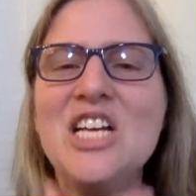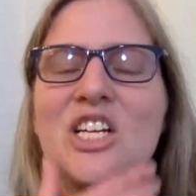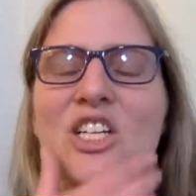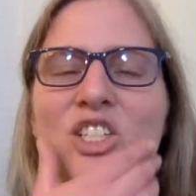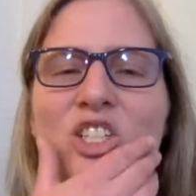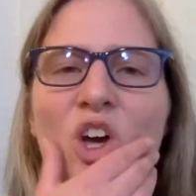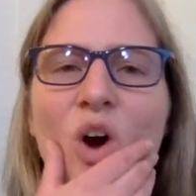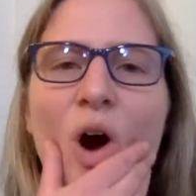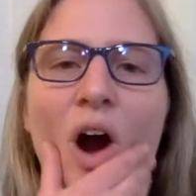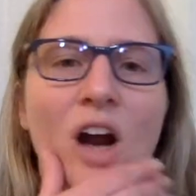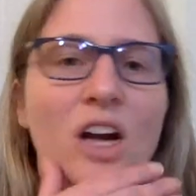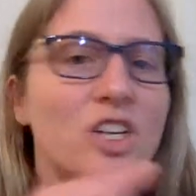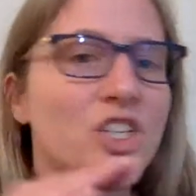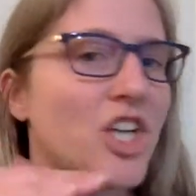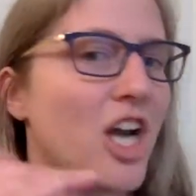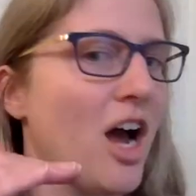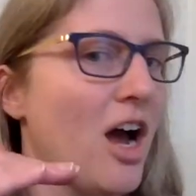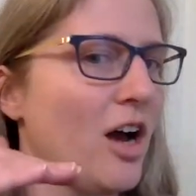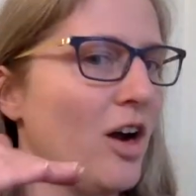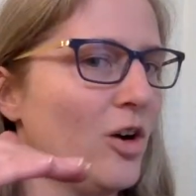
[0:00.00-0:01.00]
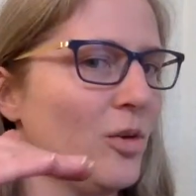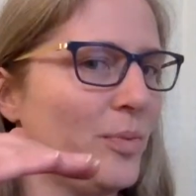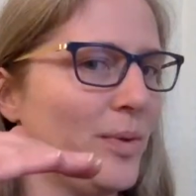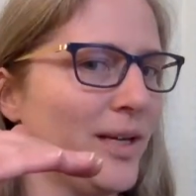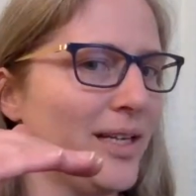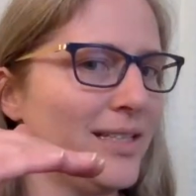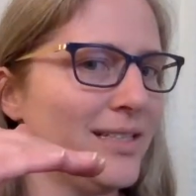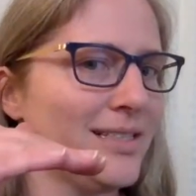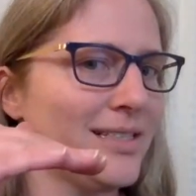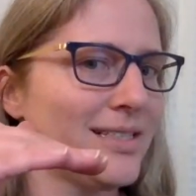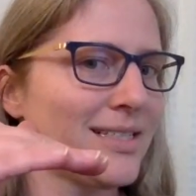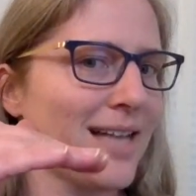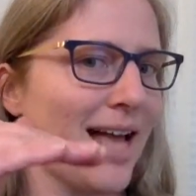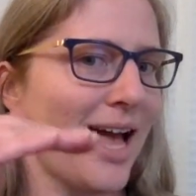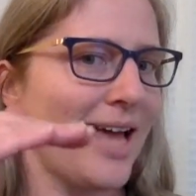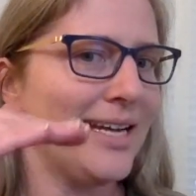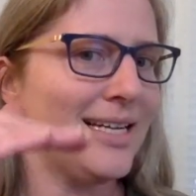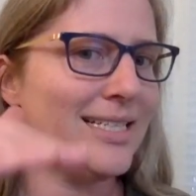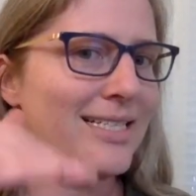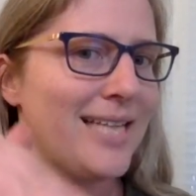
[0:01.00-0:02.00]
So our jaw opens
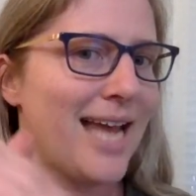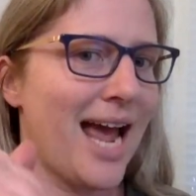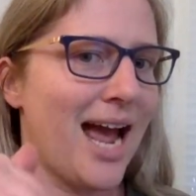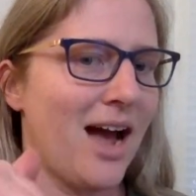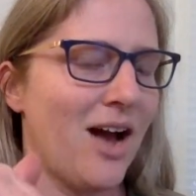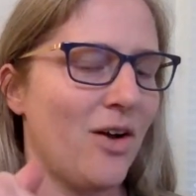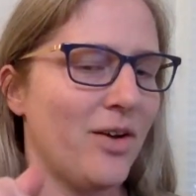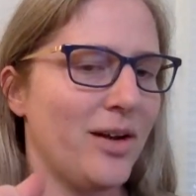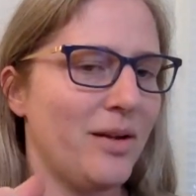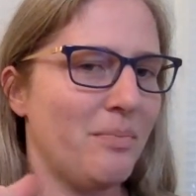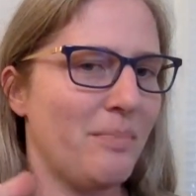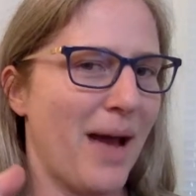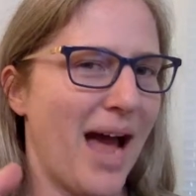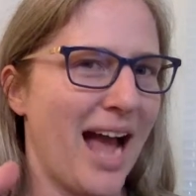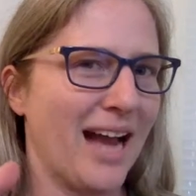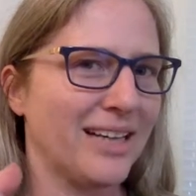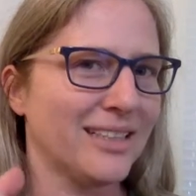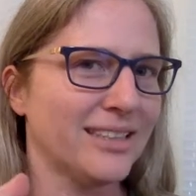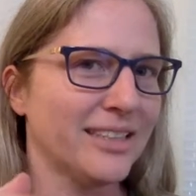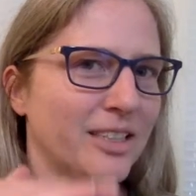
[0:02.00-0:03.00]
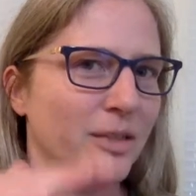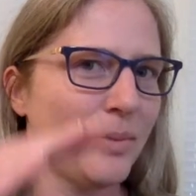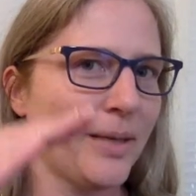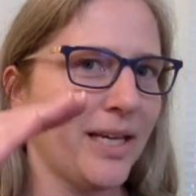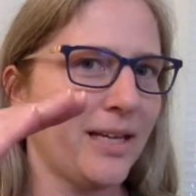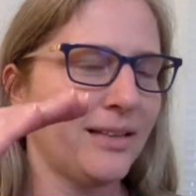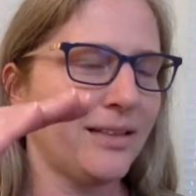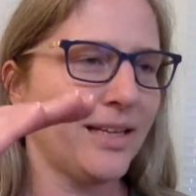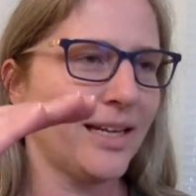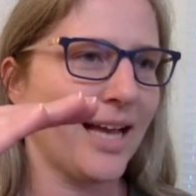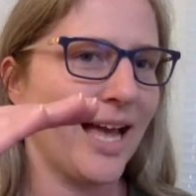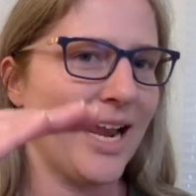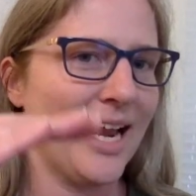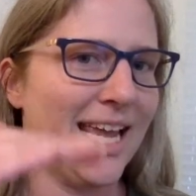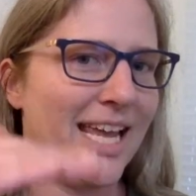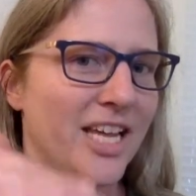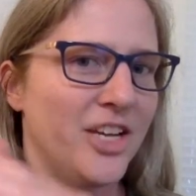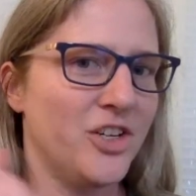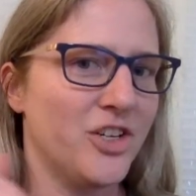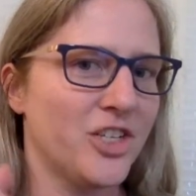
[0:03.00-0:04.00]
kind of down and back a little bit. It kind of
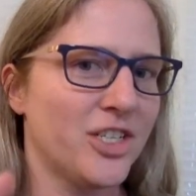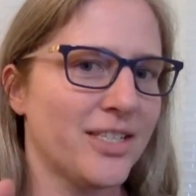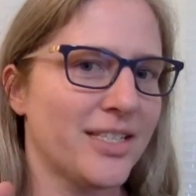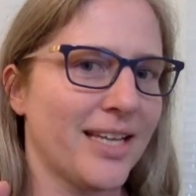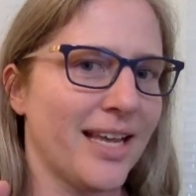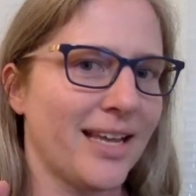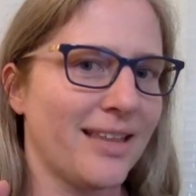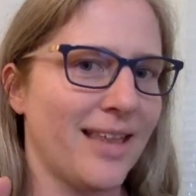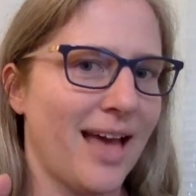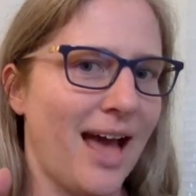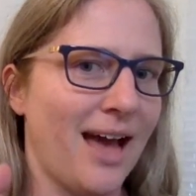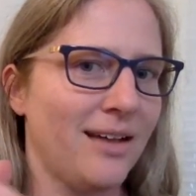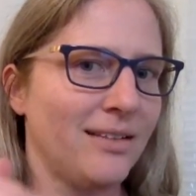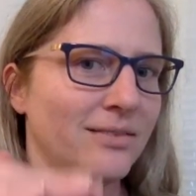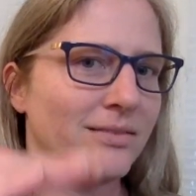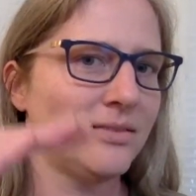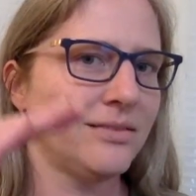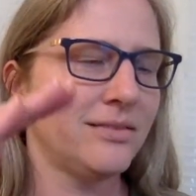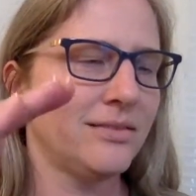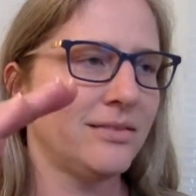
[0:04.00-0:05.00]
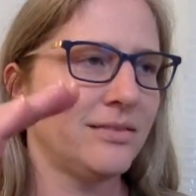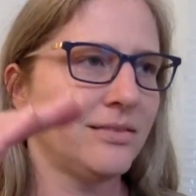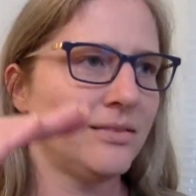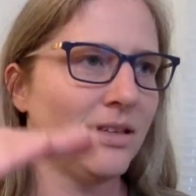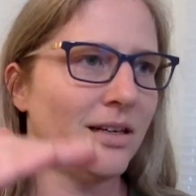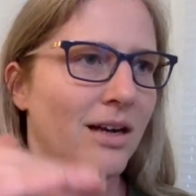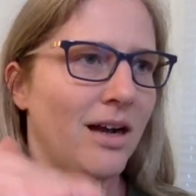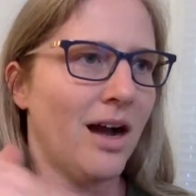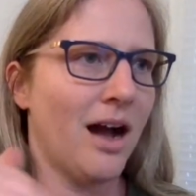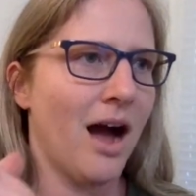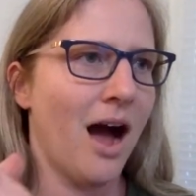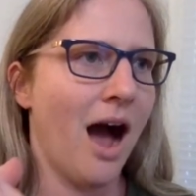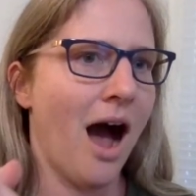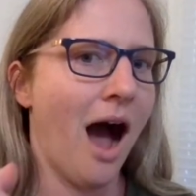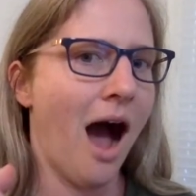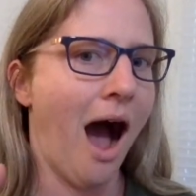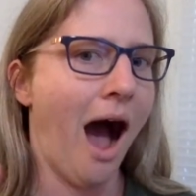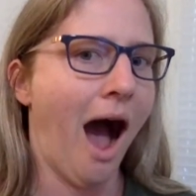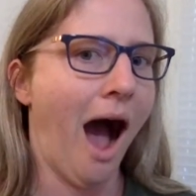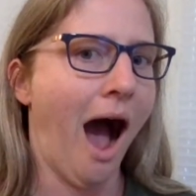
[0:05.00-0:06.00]
hinges like that.
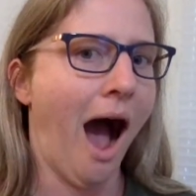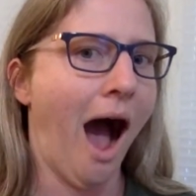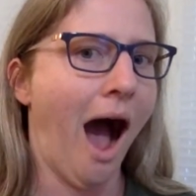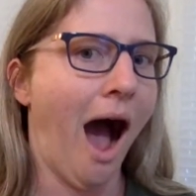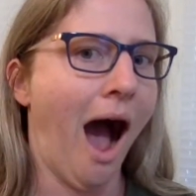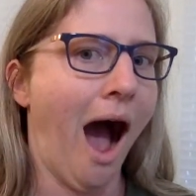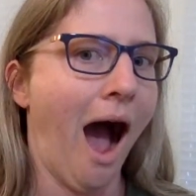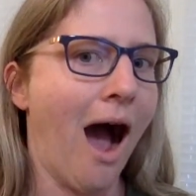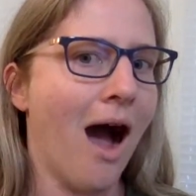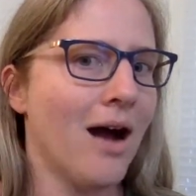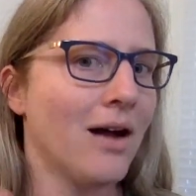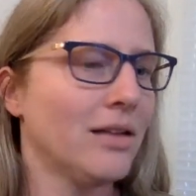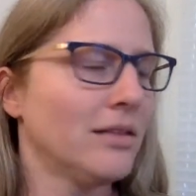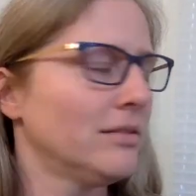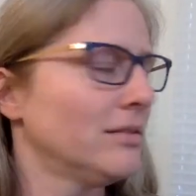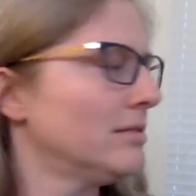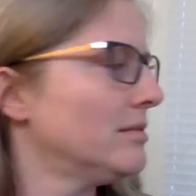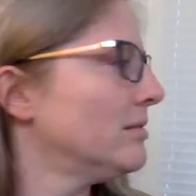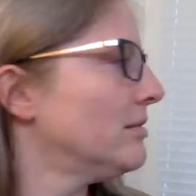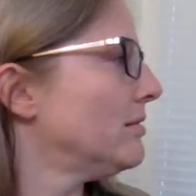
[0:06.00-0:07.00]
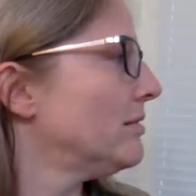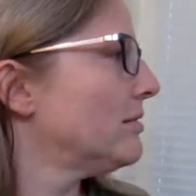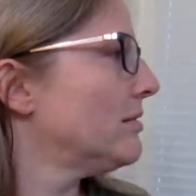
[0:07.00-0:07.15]
Uh, mm.